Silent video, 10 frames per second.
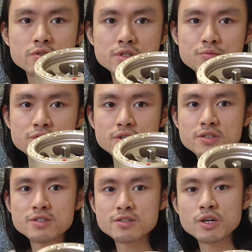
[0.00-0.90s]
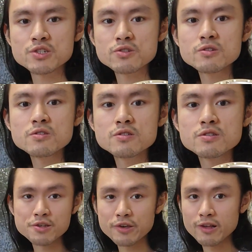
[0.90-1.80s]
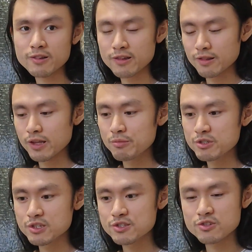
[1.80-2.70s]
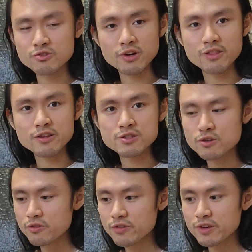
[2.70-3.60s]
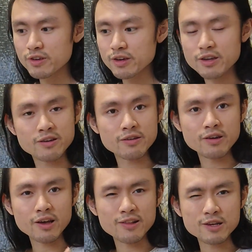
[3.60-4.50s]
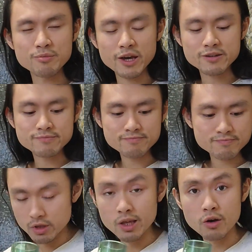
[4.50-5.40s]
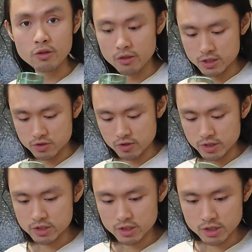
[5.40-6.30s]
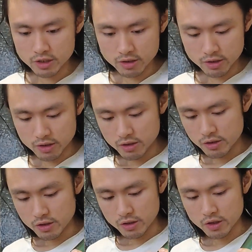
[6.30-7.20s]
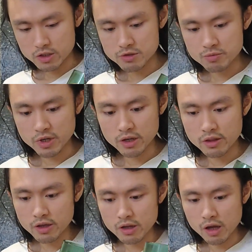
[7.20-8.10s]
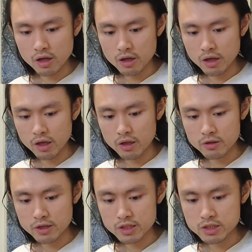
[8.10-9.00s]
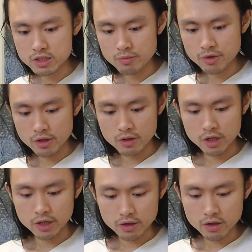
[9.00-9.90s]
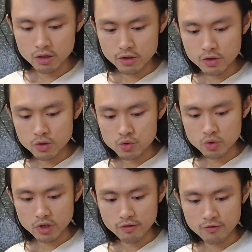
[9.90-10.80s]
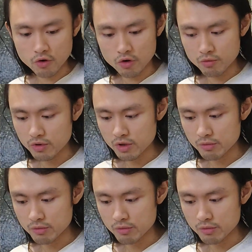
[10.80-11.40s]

on ZP6 special. So yeah, let me just grind this coffee and I'll come back. Now at this grind setting, I expect that I'll get something like 24%